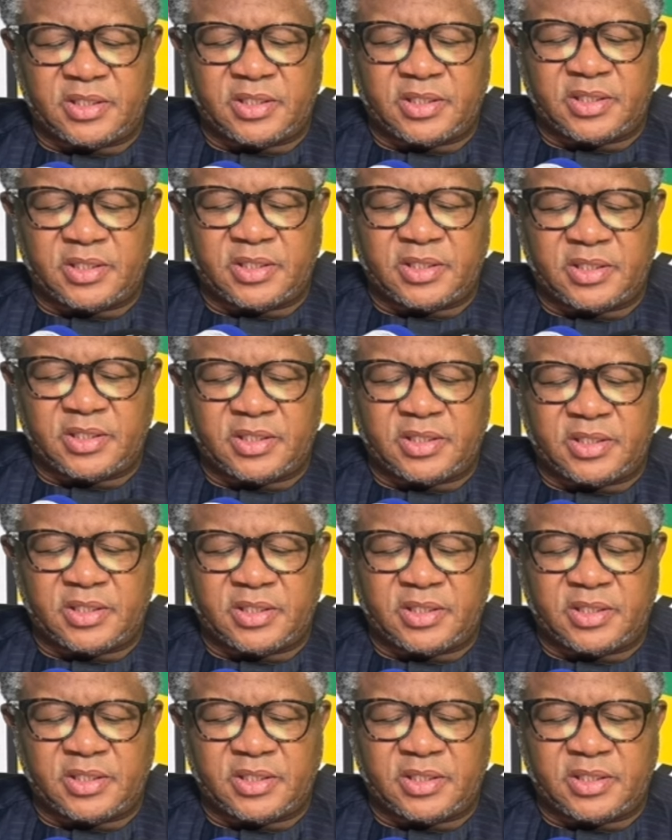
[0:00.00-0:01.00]

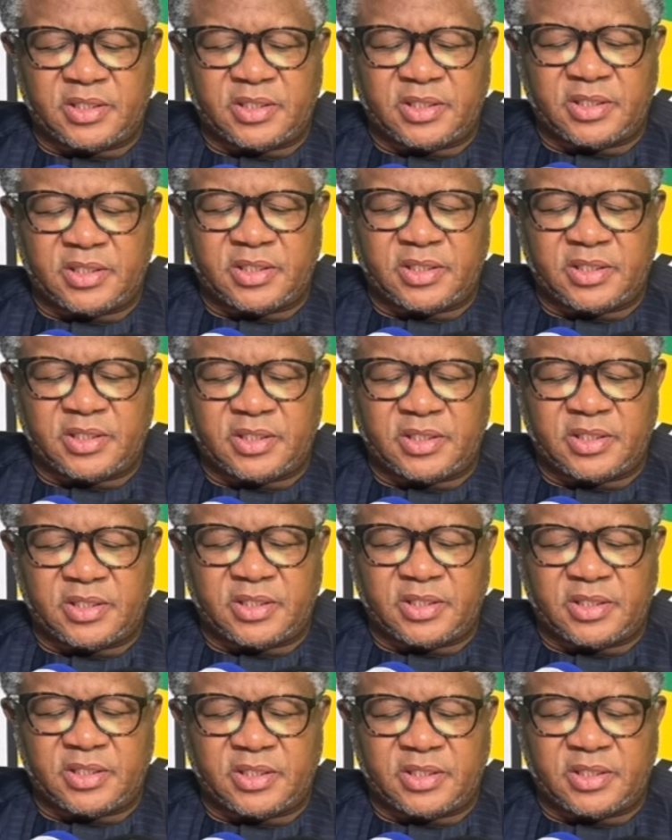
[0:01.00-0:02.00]

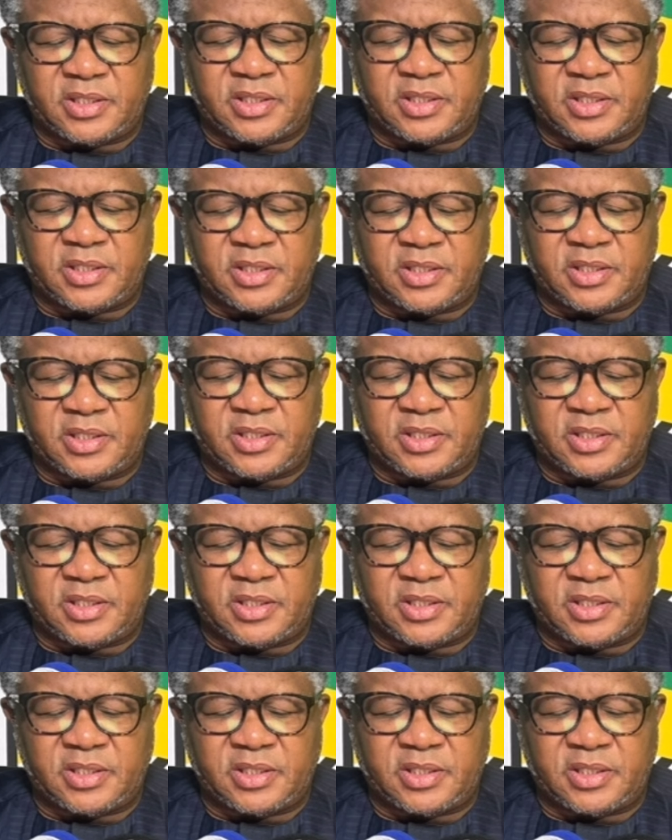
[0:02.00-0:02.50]
This person isn't speaking.